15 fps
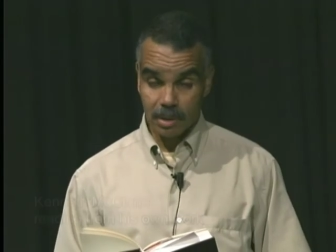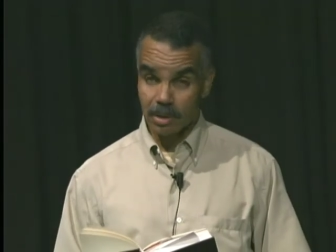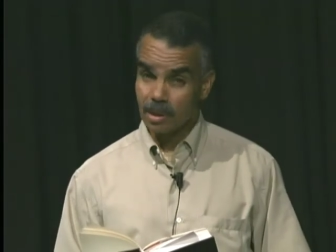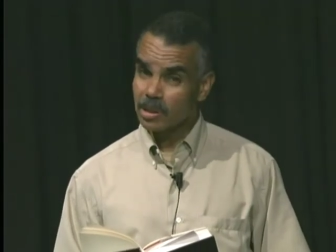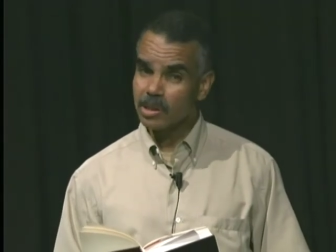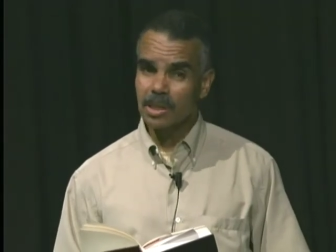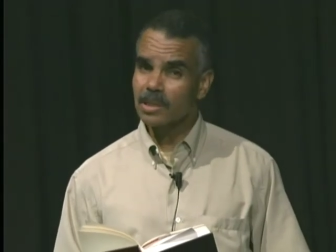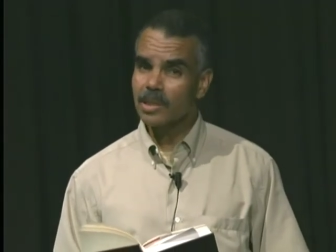
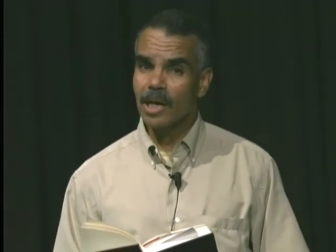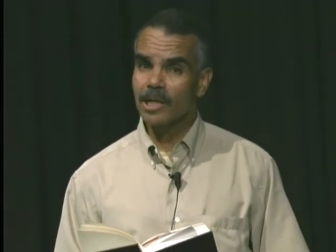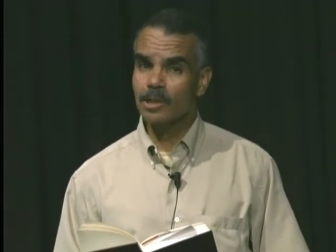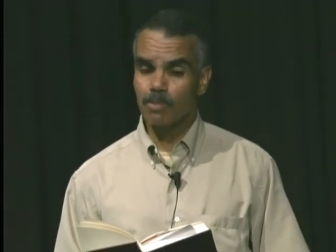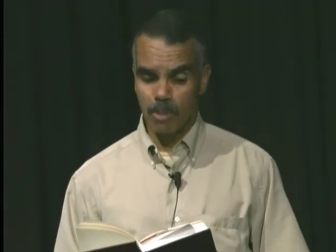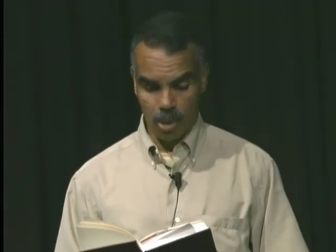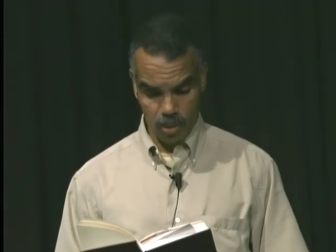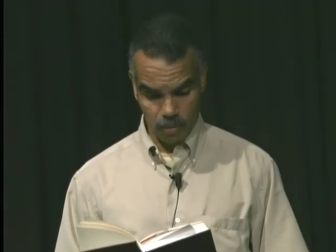This is not his
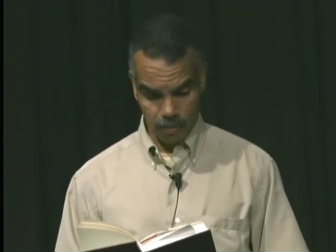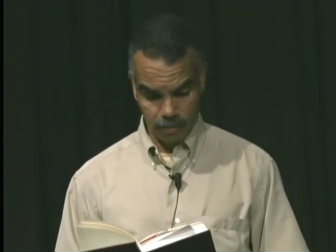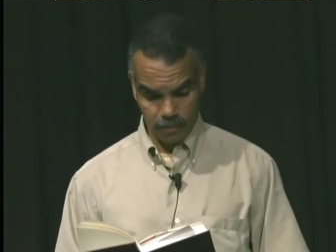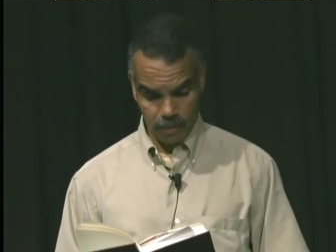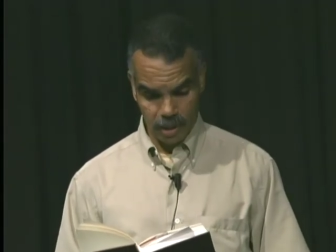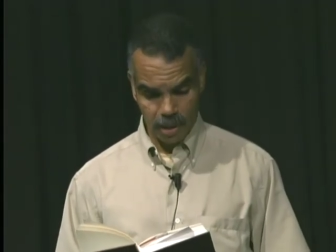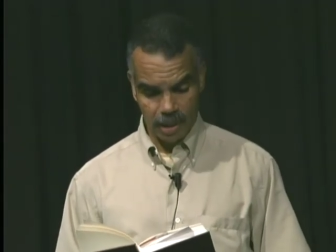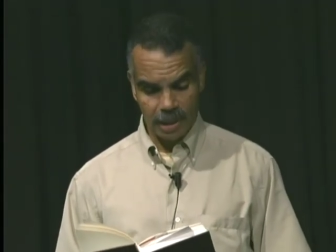poem.
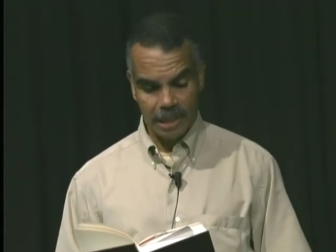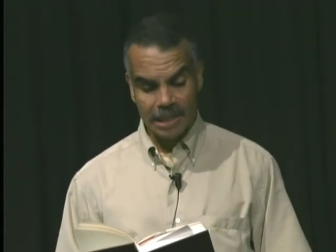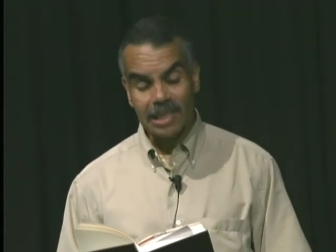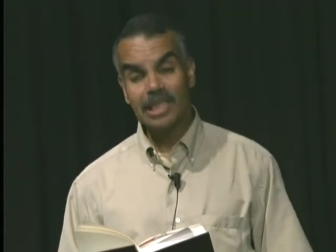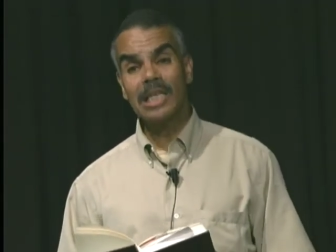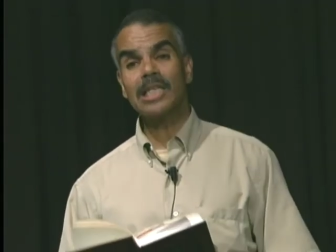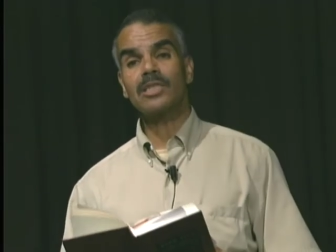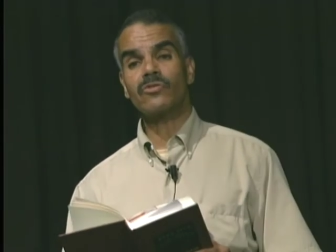He
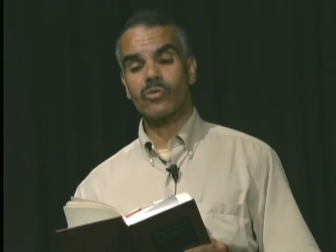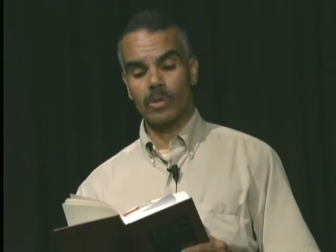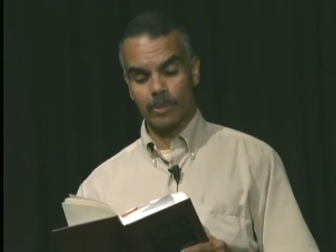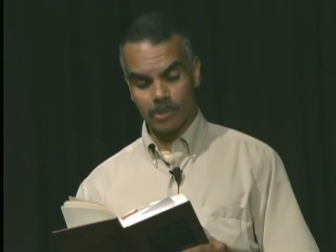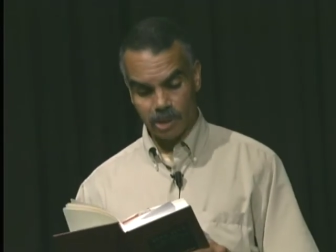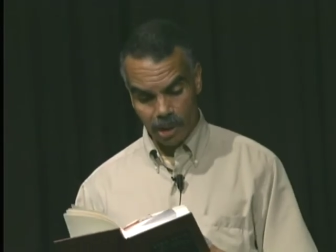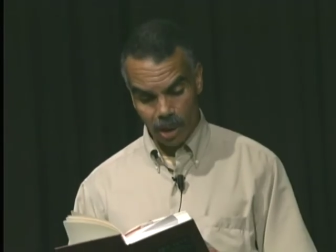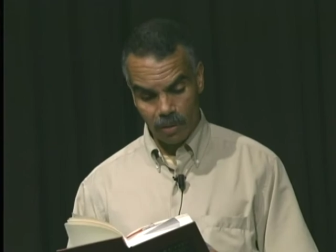sings for
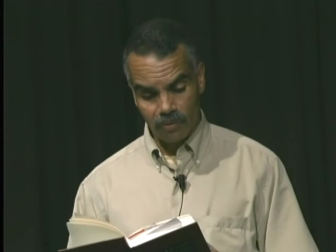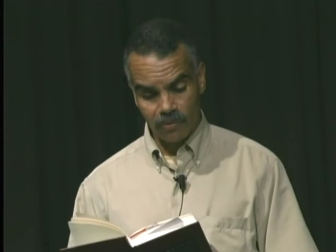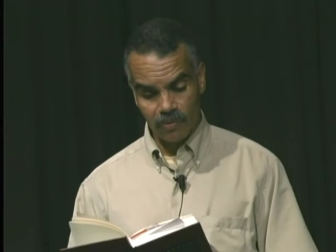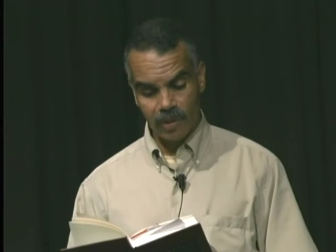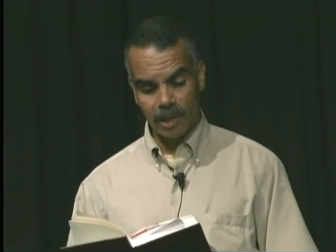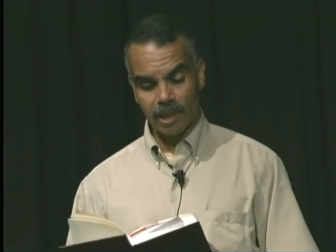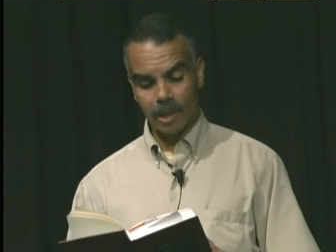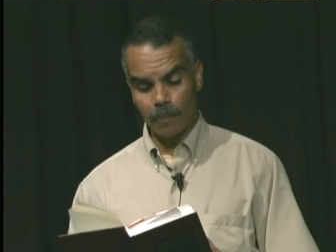himself.
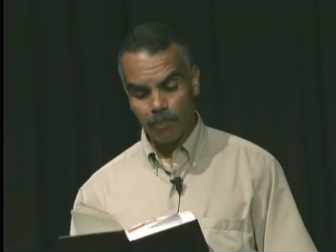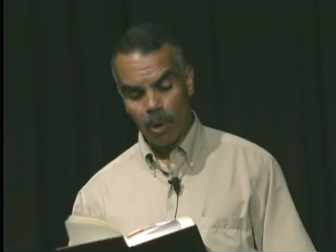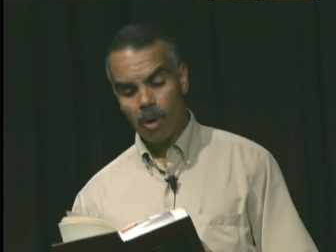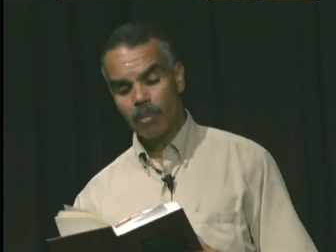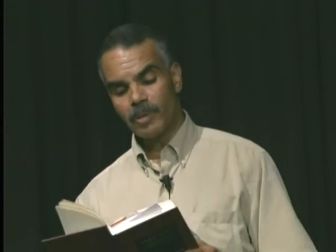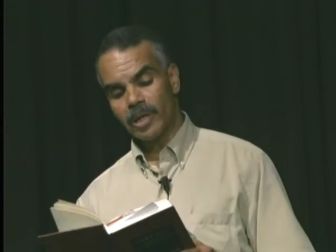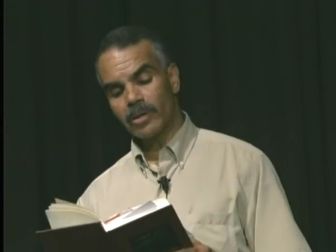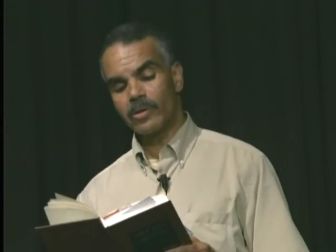The
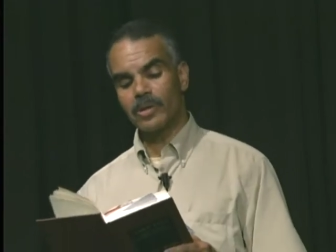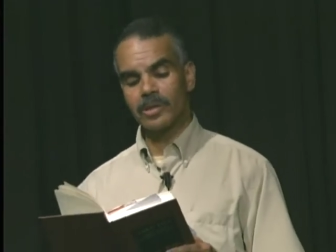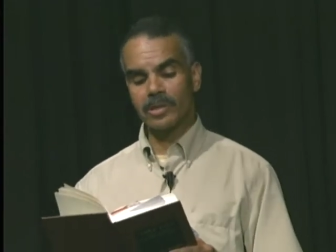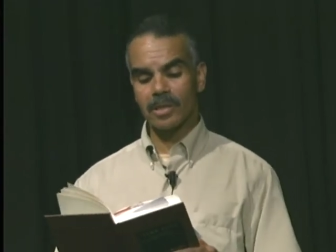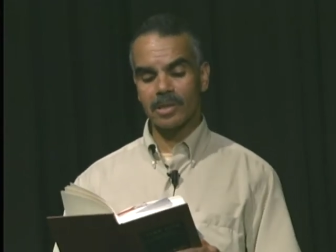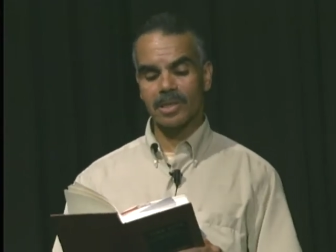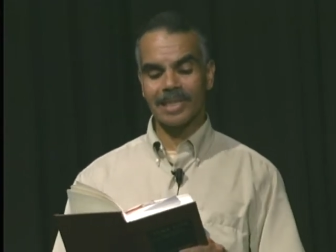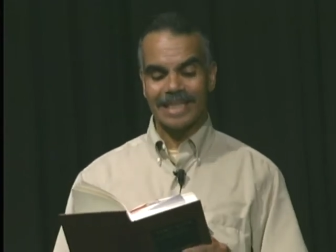poem here is
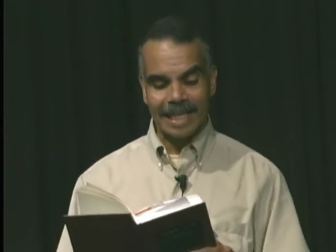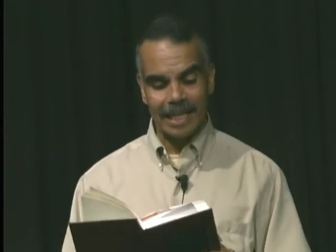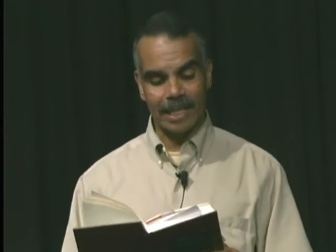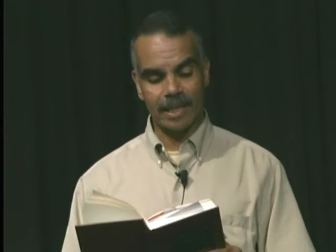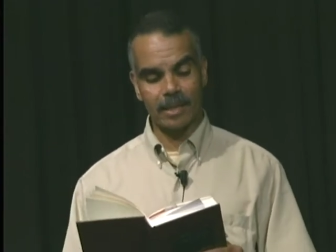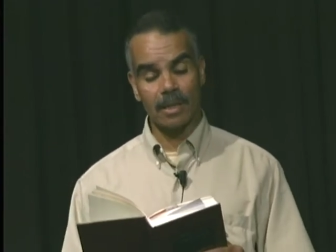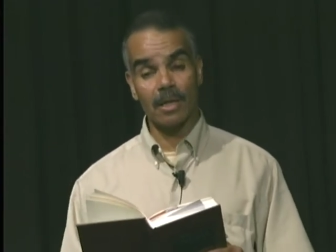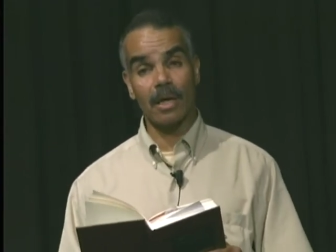the
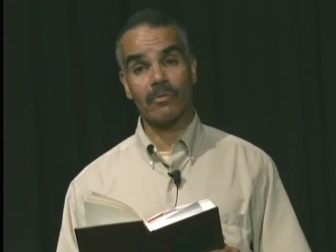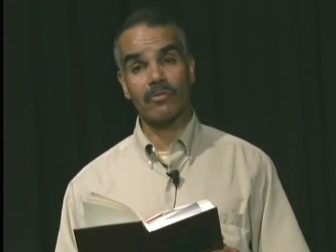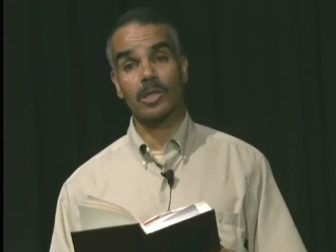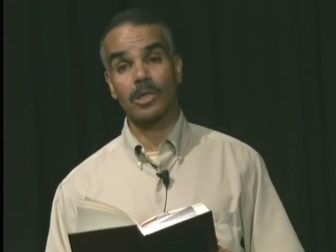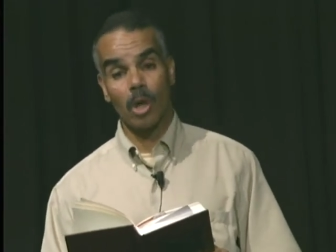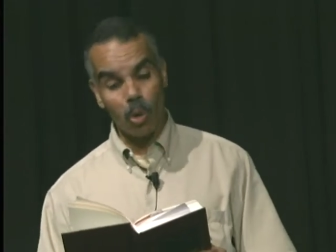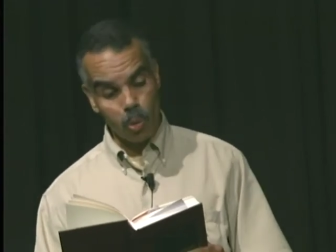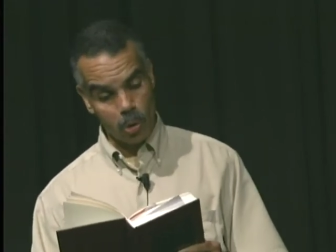singing of the
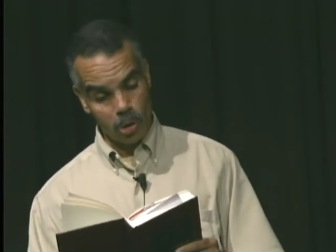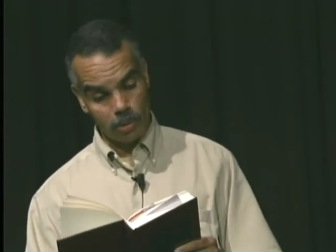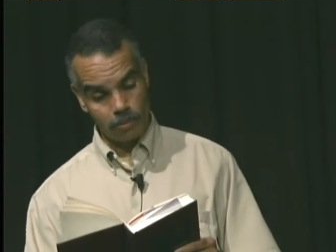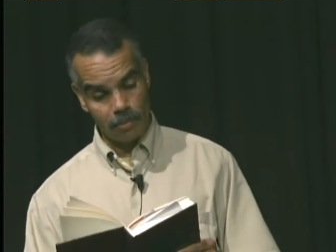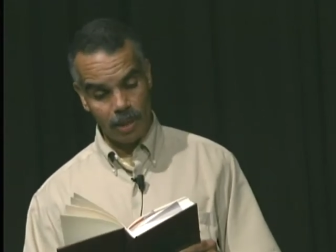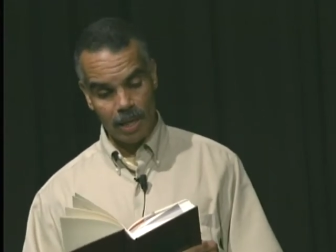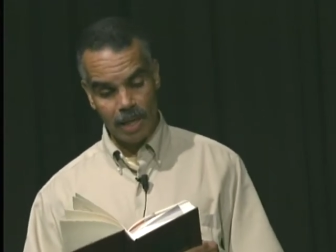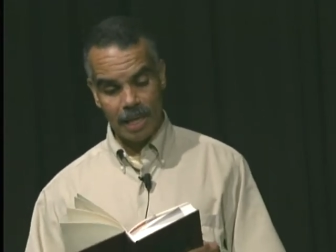
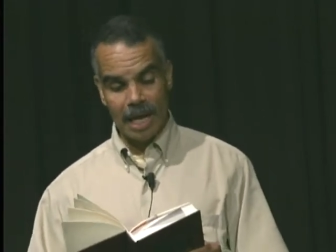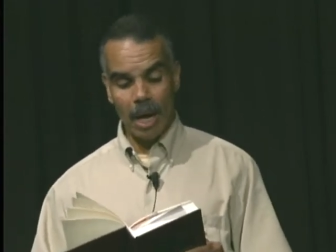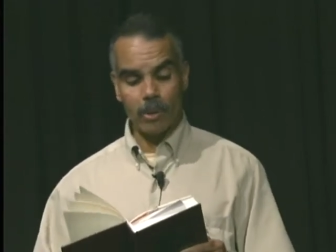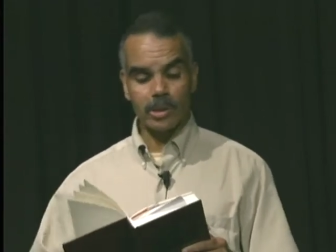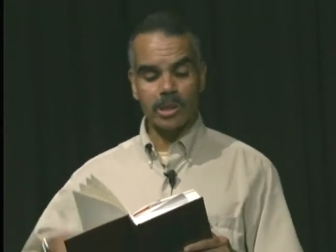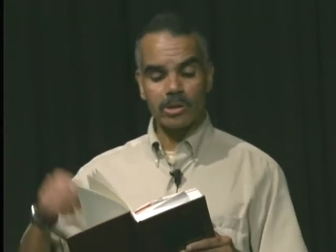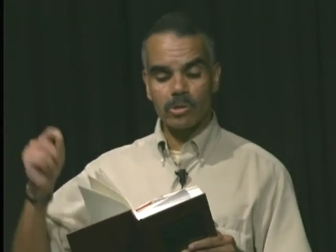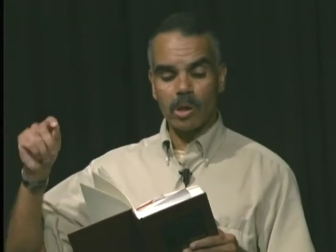glowworm, how
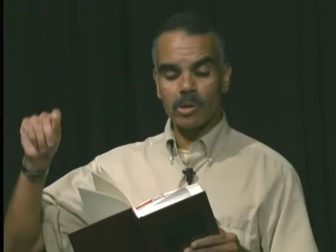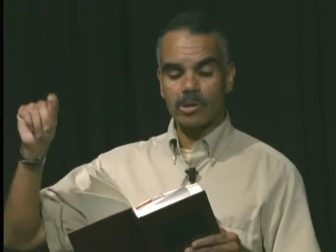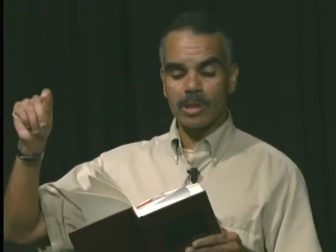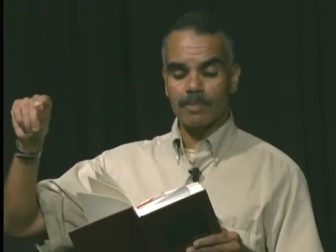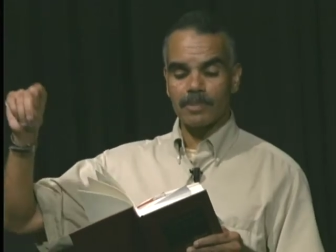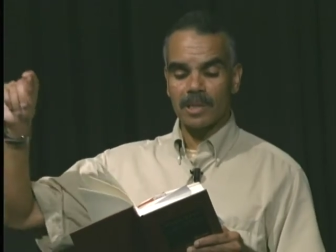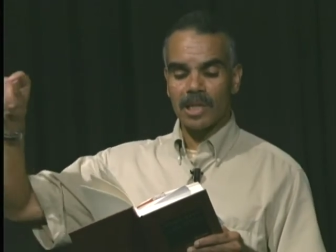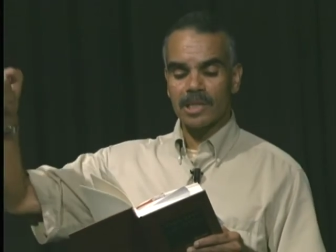he struggles
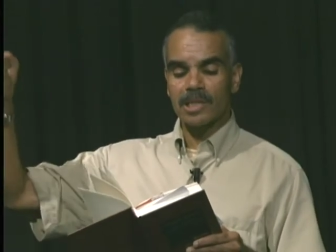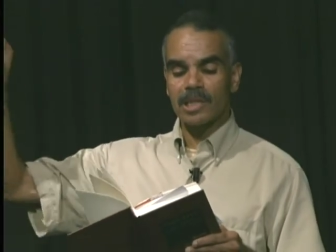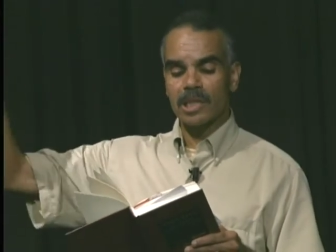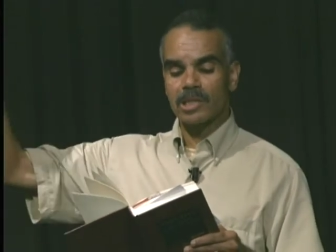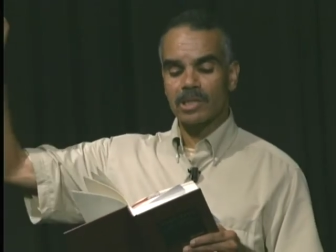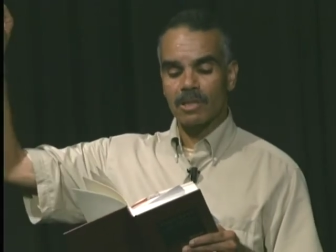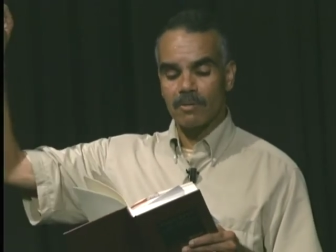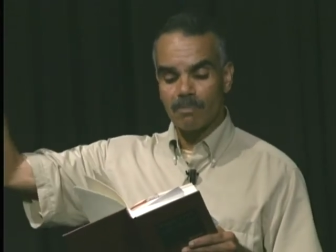up the next
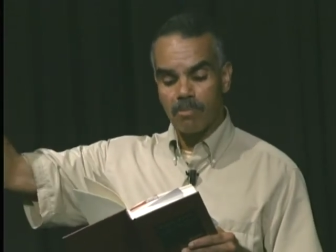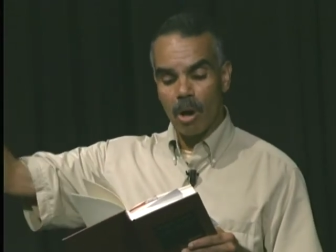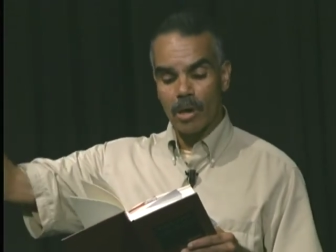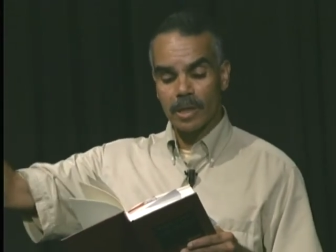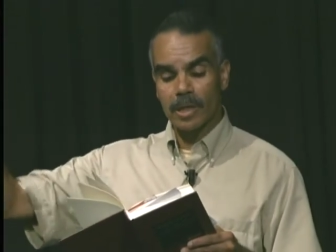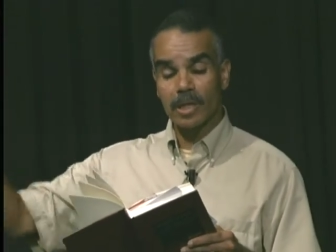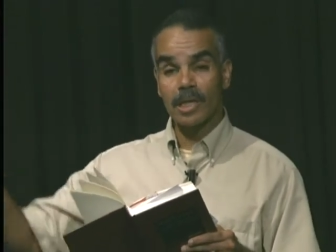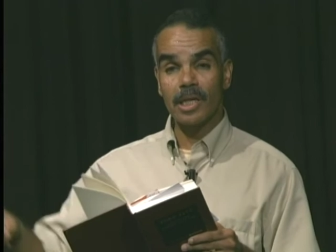section of bark,